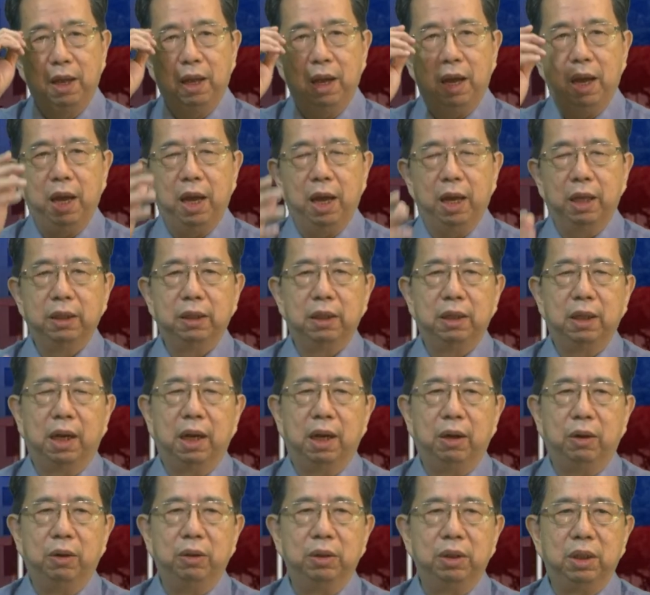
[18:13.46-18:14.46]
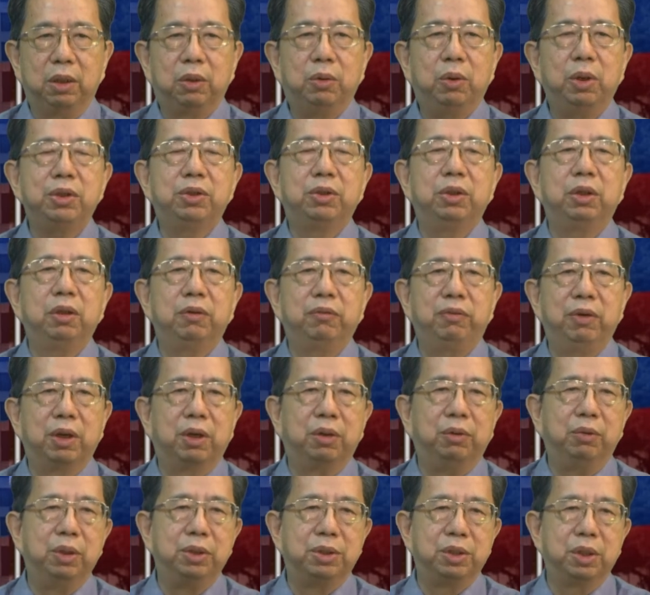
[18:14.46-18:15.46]
and on the question of
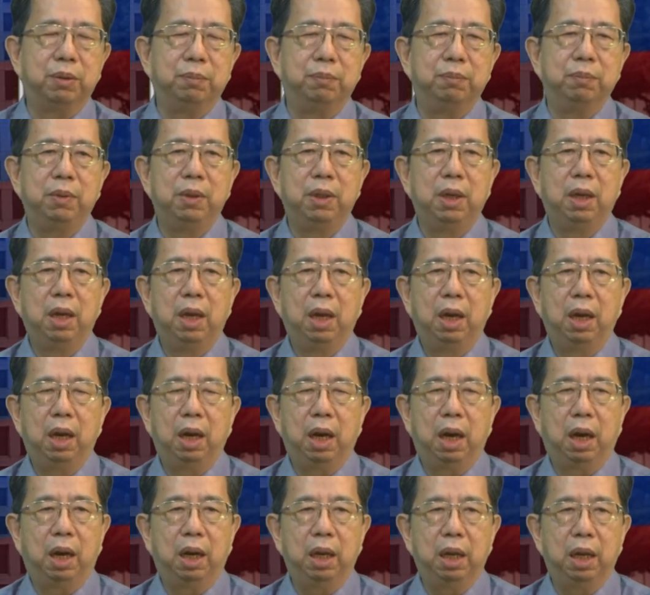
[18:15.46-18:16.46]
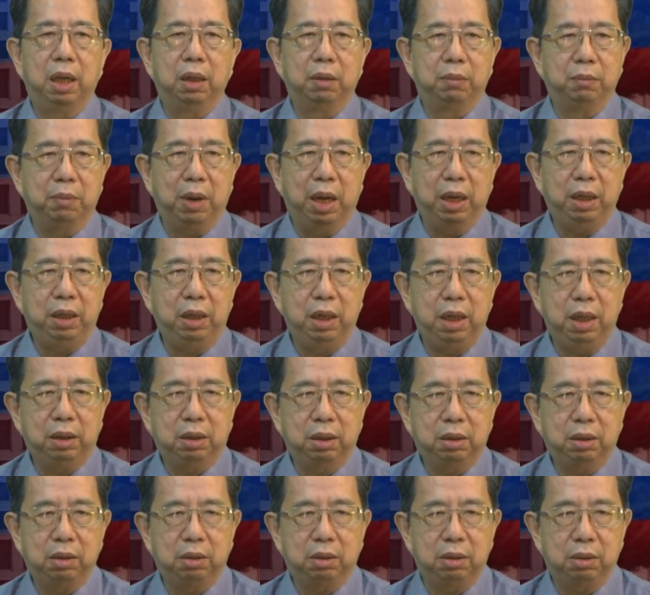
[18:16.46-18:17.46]
heroism. And my
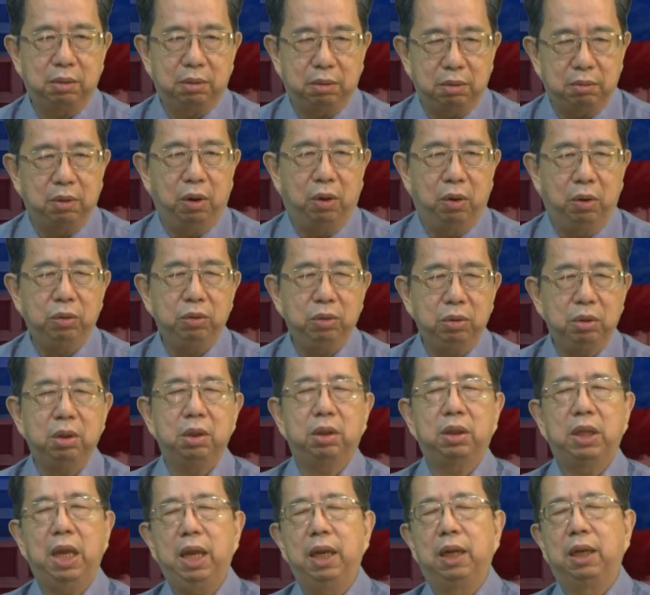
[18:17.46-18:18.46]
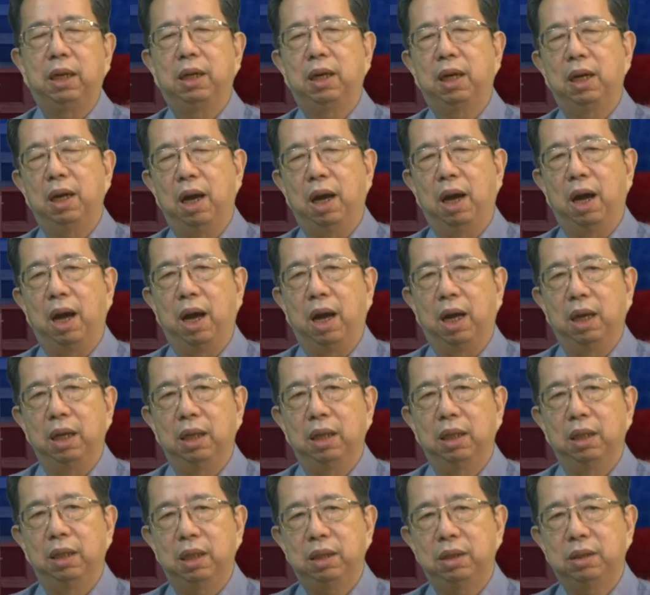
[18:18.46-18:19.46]
own take
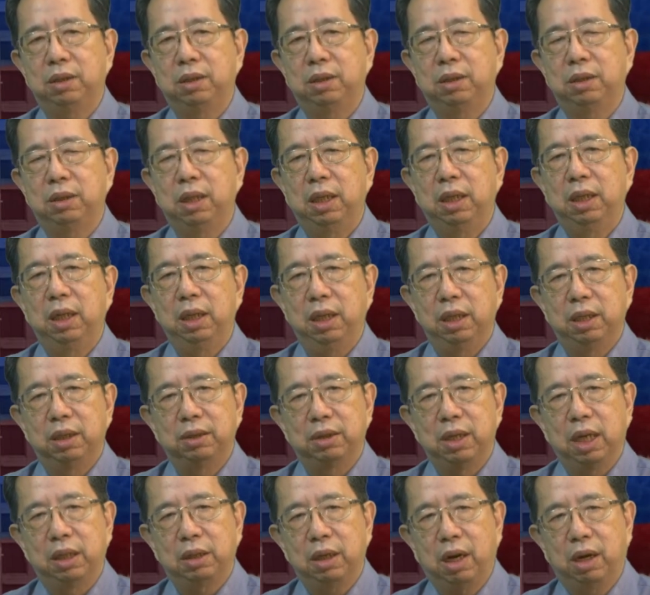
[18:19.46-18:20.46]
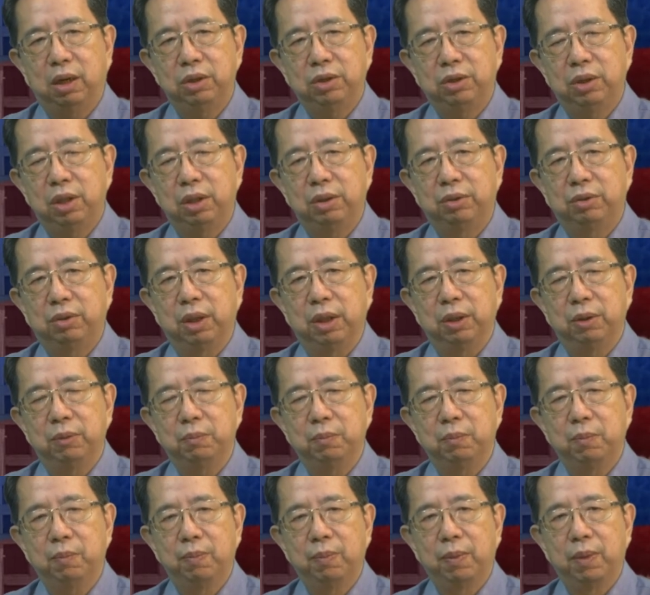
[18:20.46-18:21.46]
in this is that our
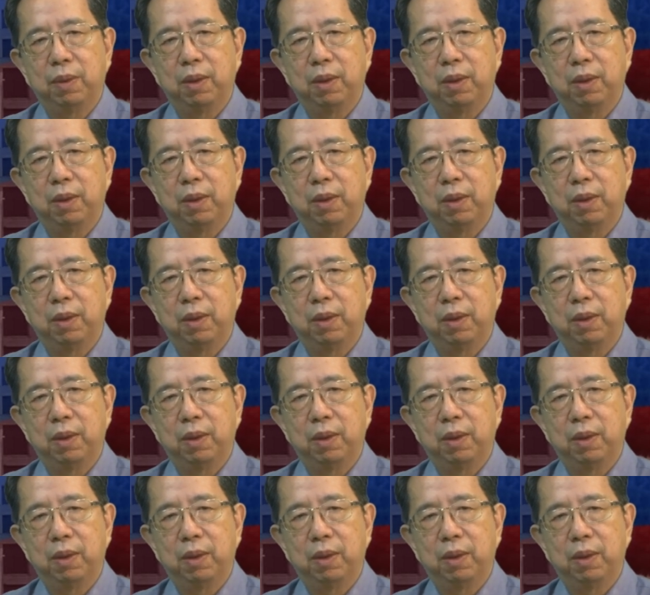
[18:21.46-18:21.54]
children,